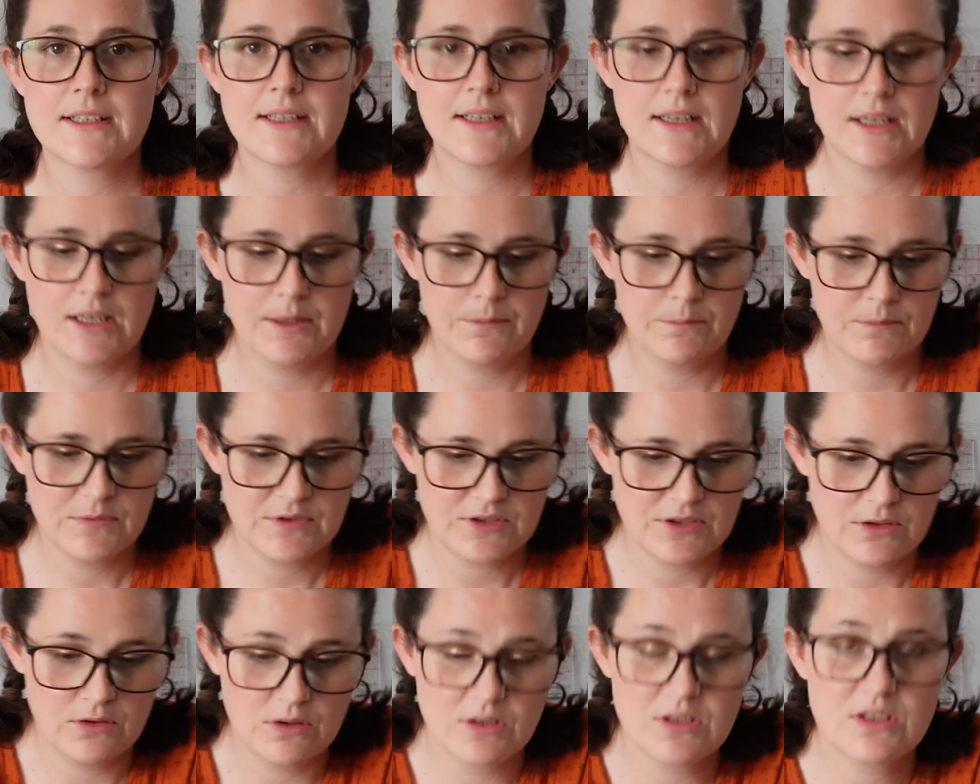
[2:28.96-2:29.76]
time.
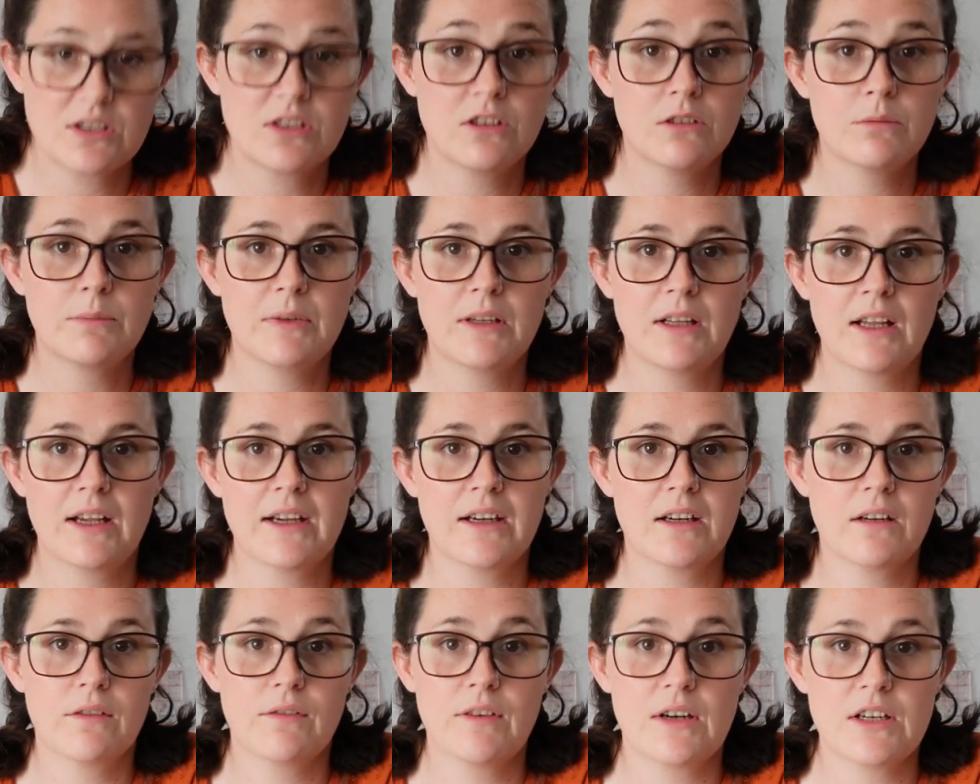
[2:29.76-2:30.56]
So it'll still be
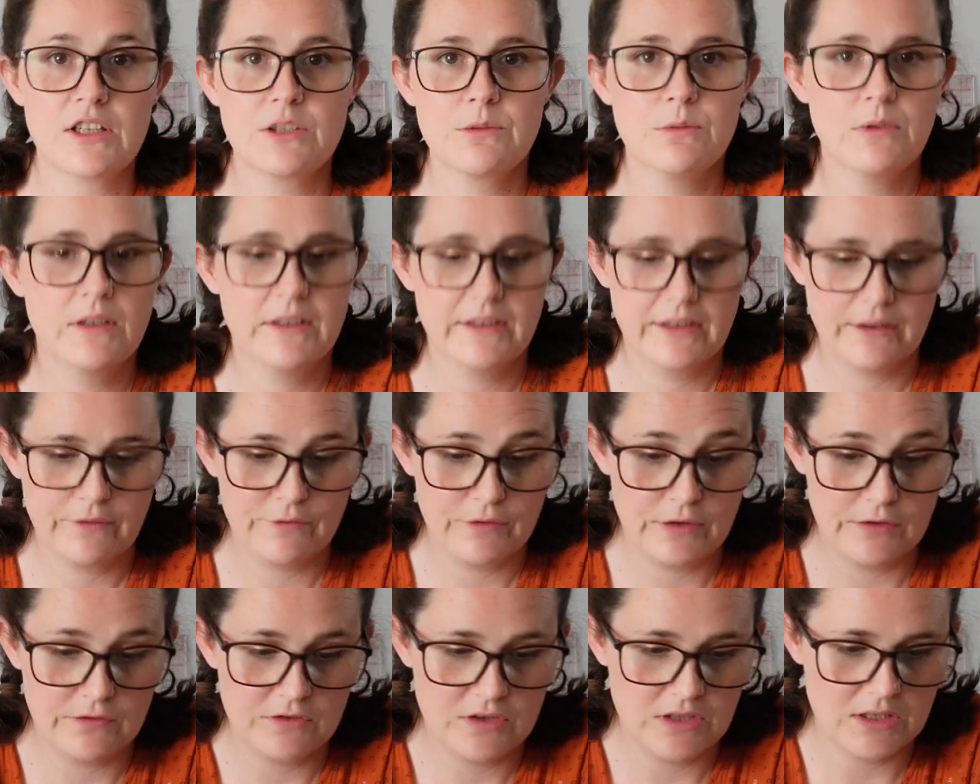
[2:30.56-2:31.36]
like fashionable in like
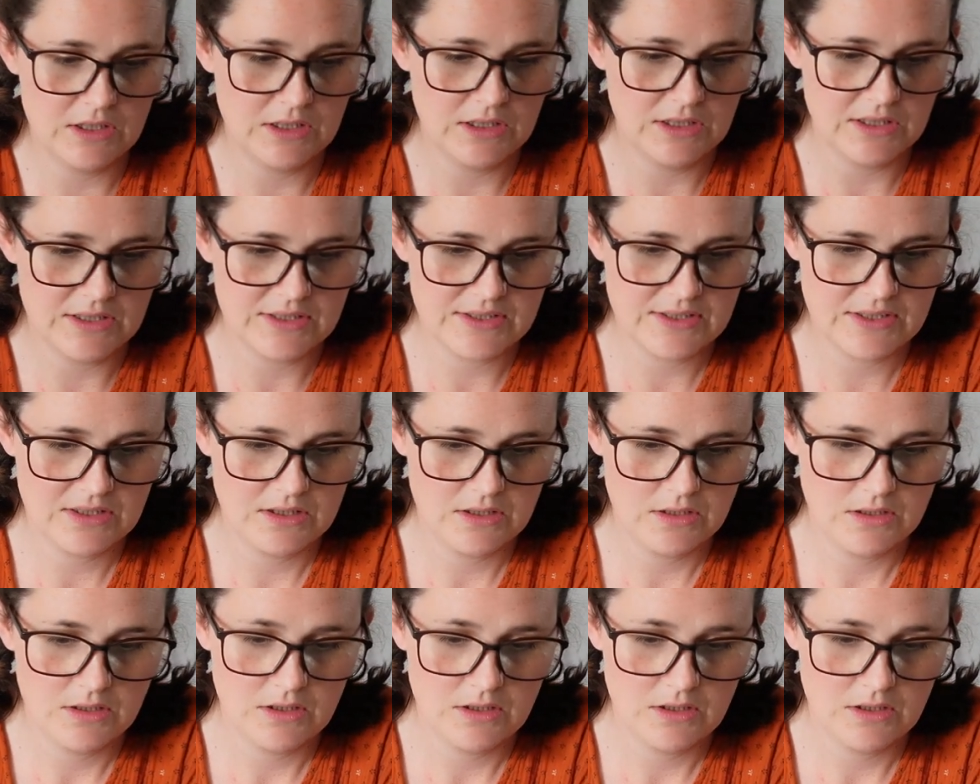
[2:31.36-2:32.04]
50 years.